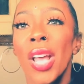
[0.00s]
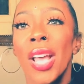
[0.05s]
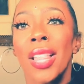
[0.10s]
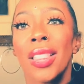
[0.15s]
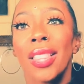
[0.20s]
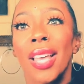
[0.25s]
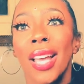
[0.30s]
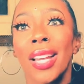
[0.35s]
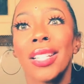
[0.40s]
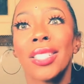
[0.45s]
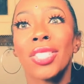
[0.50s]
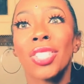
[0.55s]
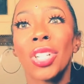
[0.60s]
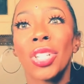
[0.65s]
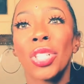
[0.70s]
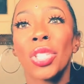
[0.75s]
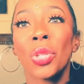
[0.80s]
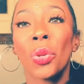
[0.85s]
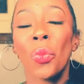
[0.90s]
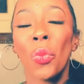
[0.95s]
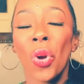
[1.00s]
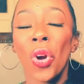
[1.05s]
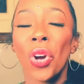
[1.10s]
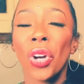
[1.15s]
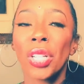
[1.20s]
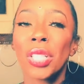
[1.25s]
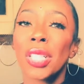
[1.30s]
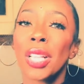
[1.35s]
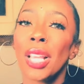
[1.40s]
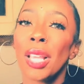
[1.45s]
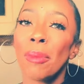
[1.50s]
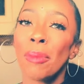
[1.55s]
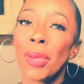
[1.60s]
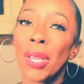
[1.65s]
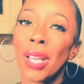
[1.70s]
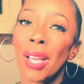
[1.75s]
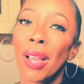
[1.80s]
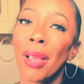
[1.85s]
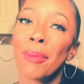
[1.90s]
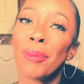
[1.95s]
that it just works. It
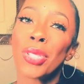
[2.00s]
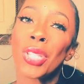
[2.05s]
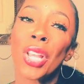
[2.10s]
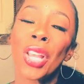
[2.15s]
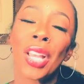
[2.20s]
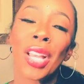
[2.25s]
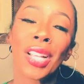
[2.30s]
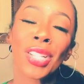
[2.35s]
becomes